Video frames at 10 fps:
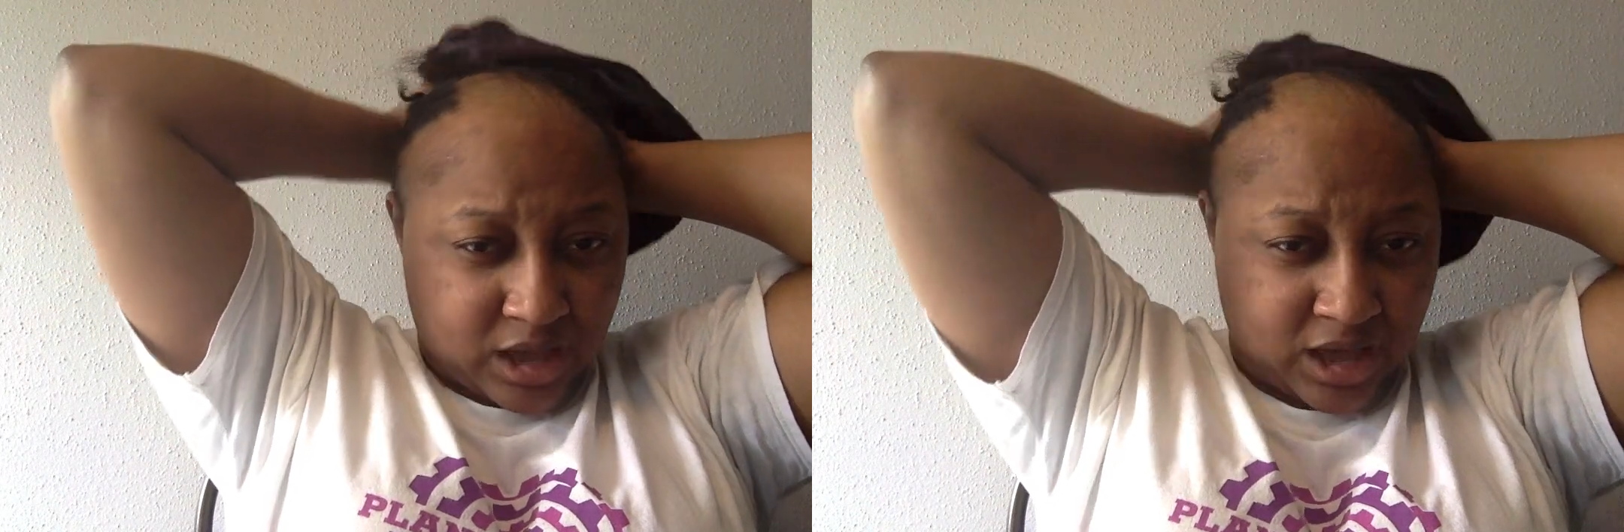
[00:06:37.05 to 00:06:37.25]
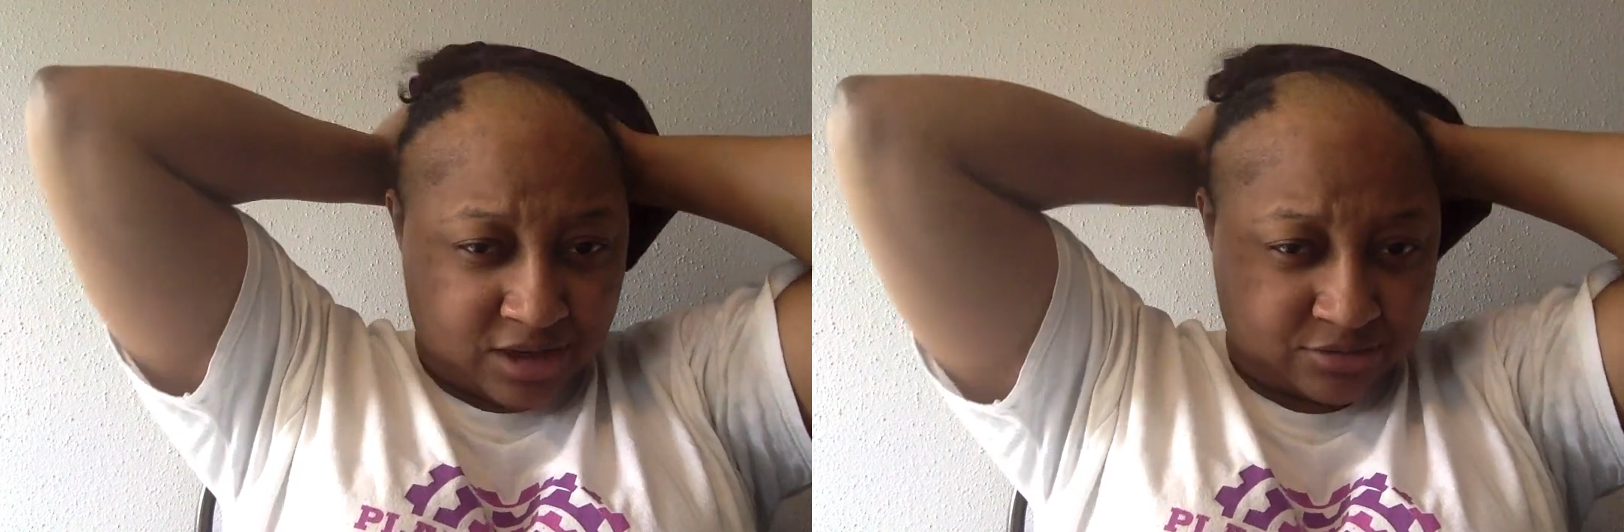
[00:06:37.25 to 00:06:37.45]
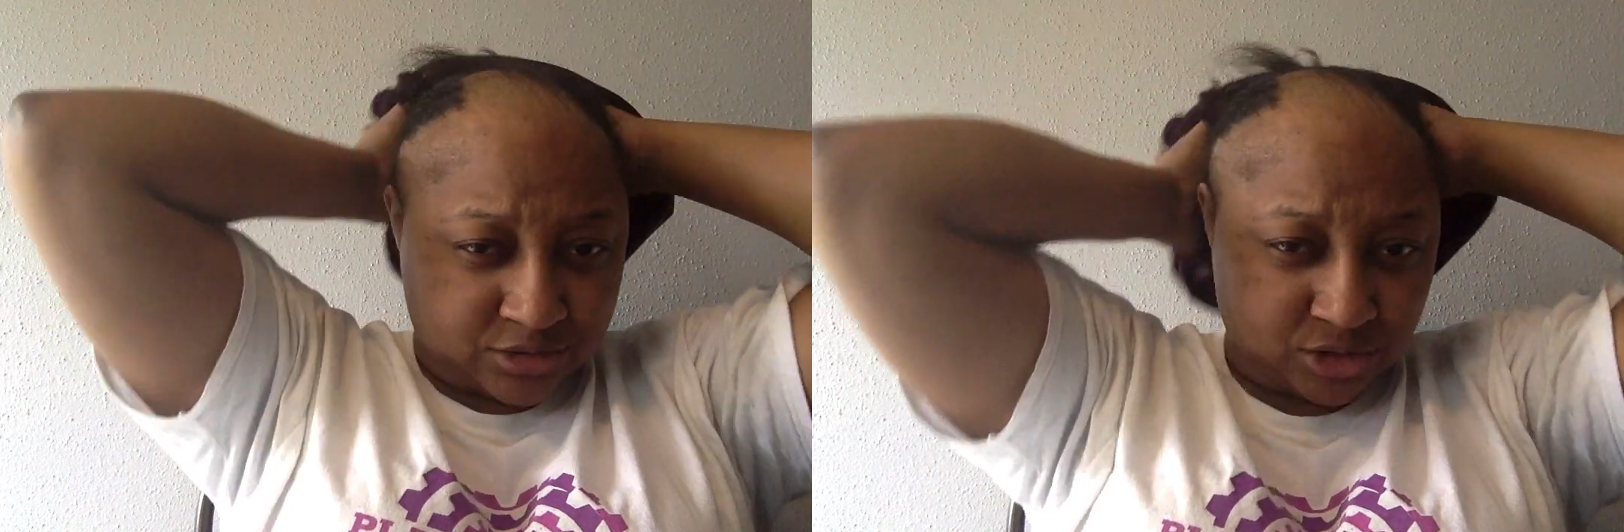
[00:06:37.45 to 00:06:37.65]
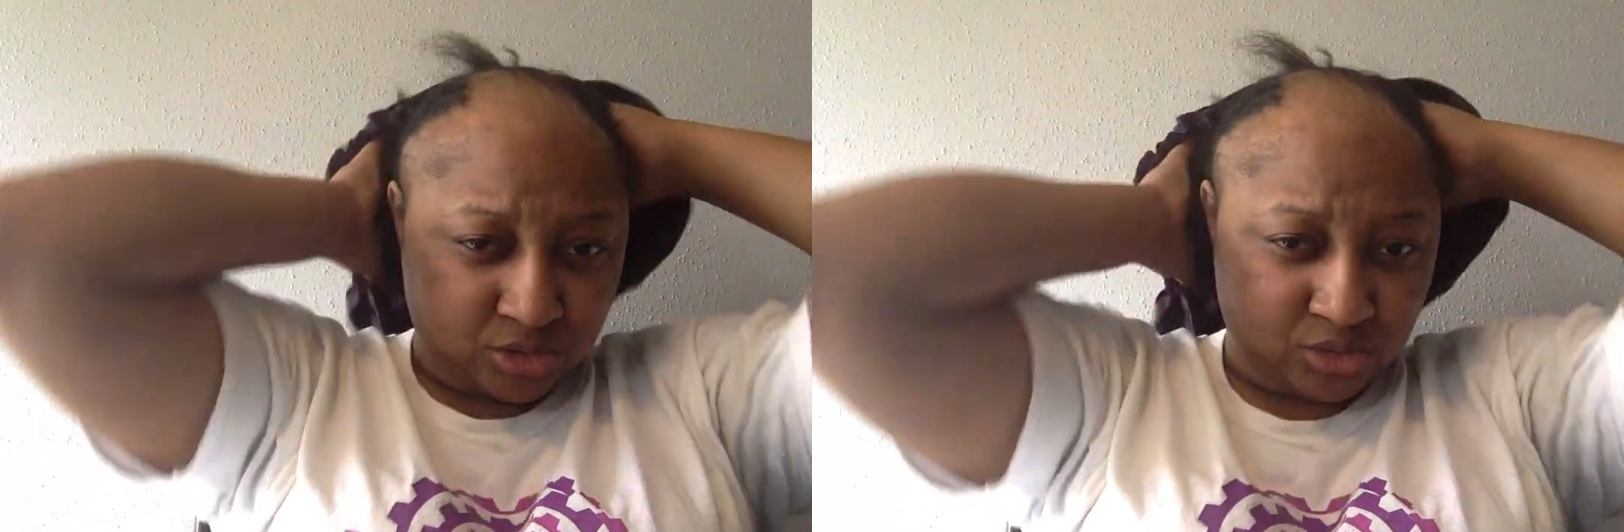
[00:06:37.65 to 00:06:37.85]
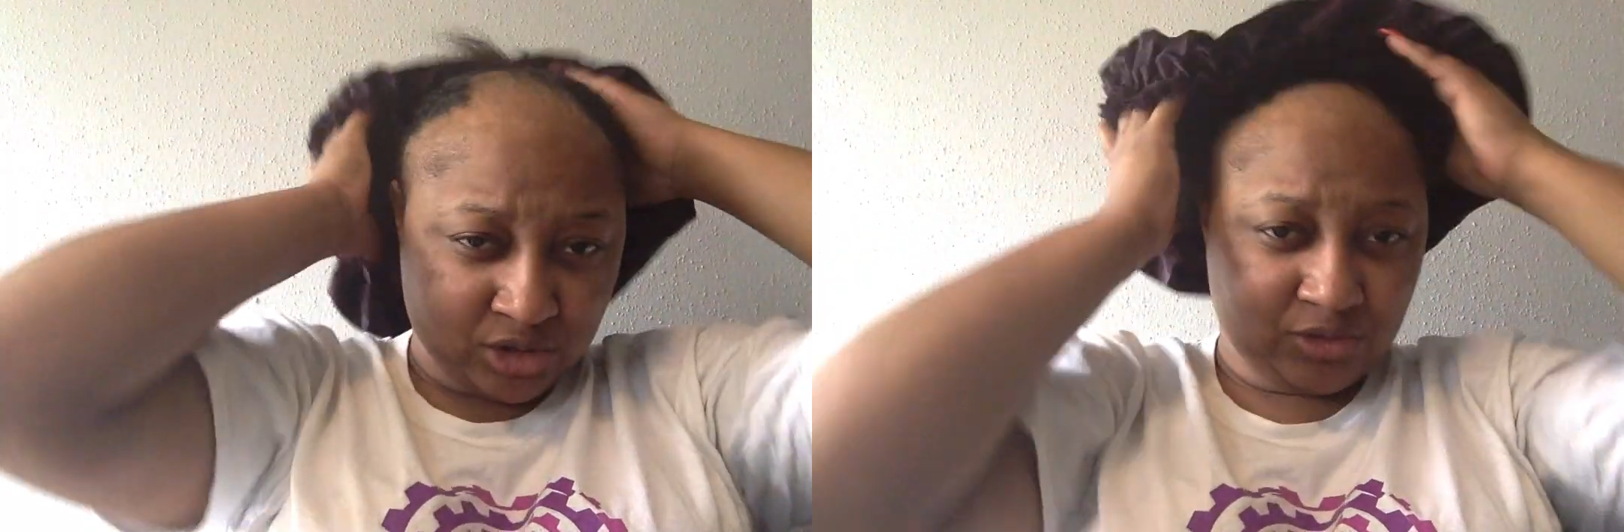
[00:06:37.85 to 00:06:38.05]
have to,
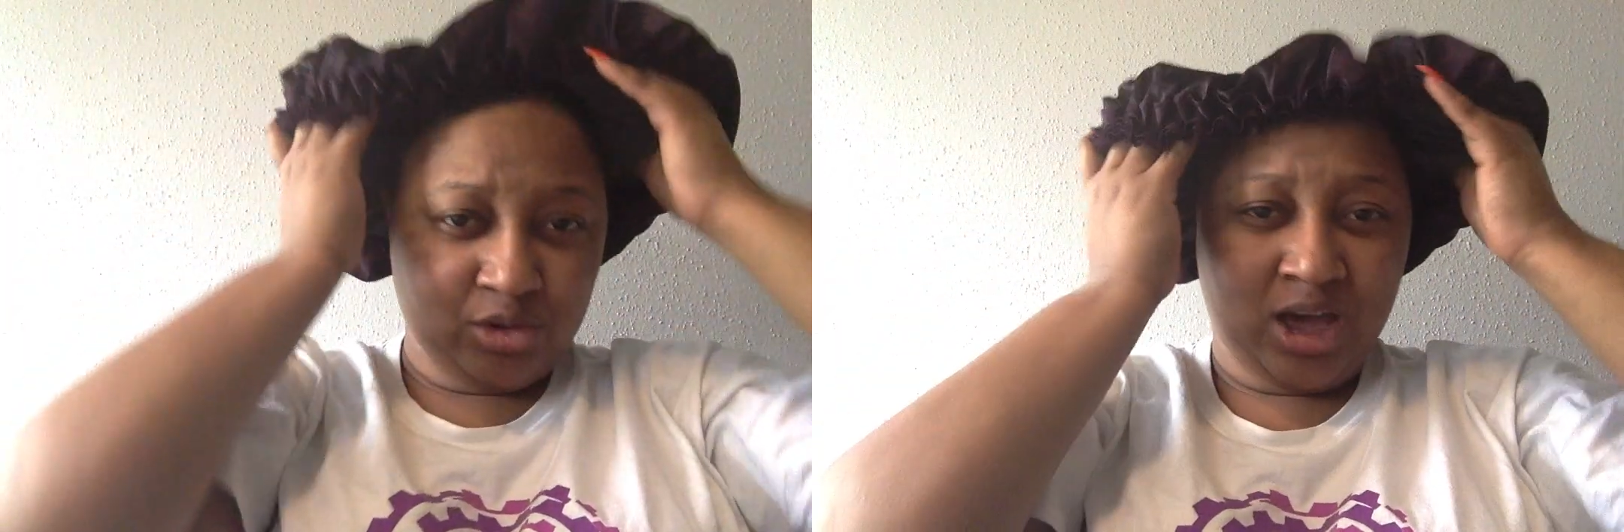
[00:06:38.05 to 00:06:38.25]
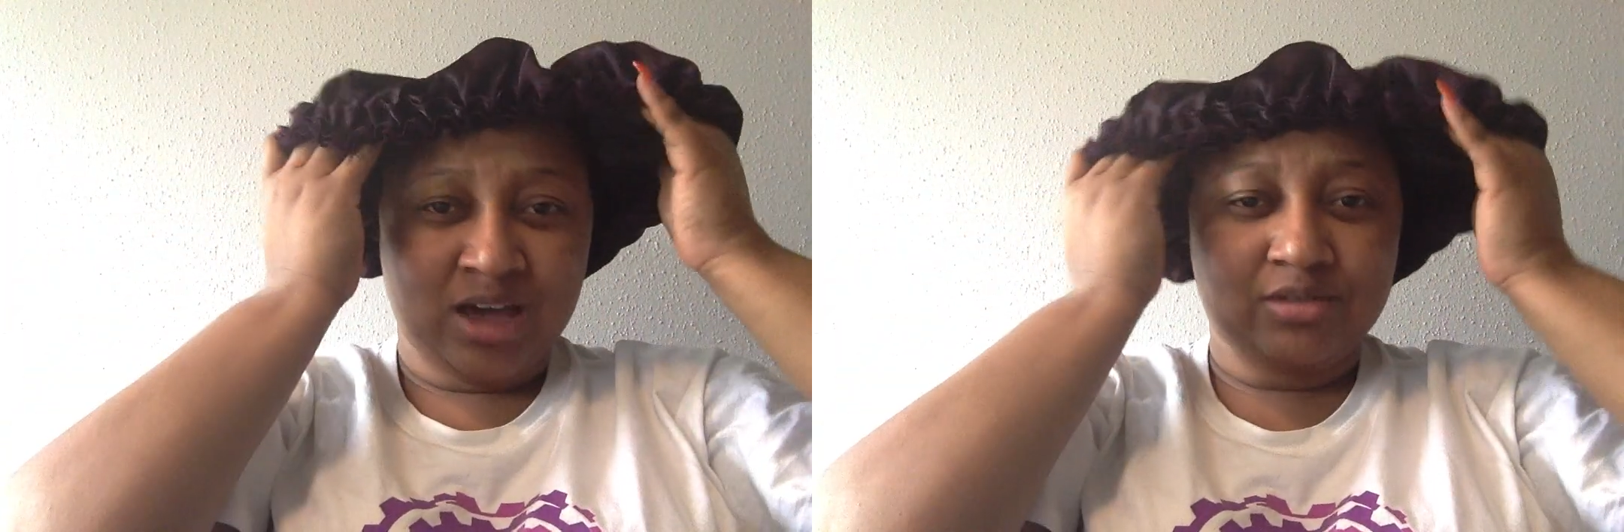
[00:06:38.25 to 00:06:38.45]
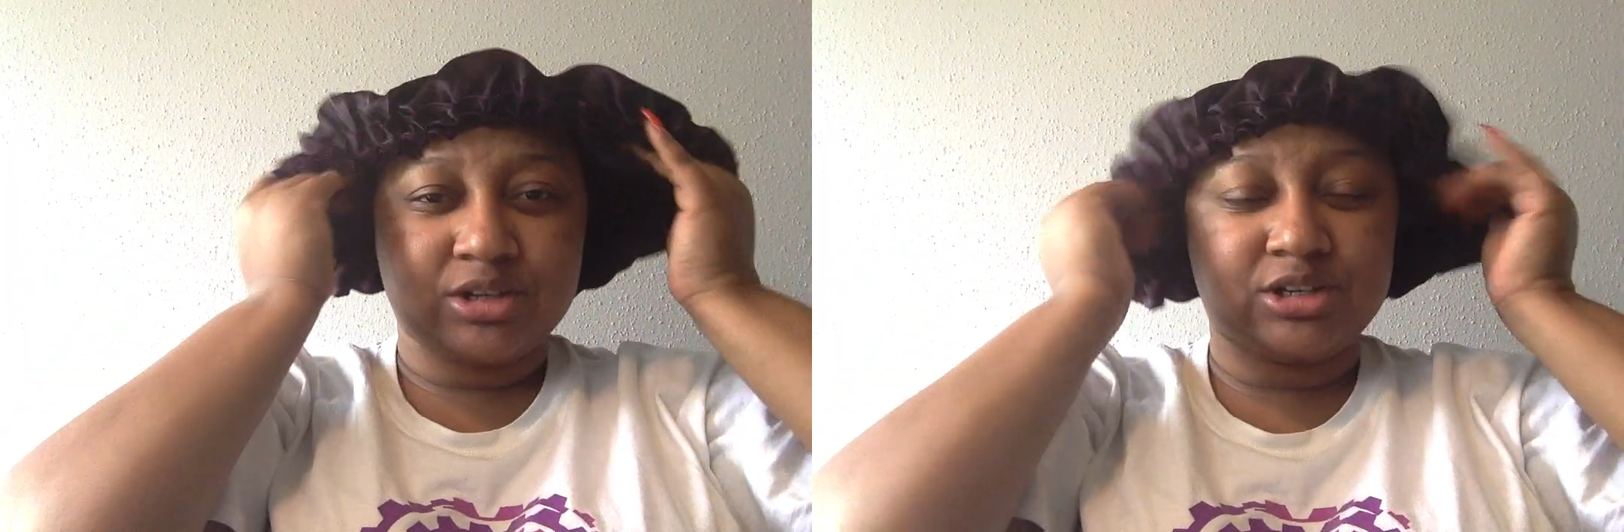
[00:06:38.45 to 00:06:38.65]
if you have a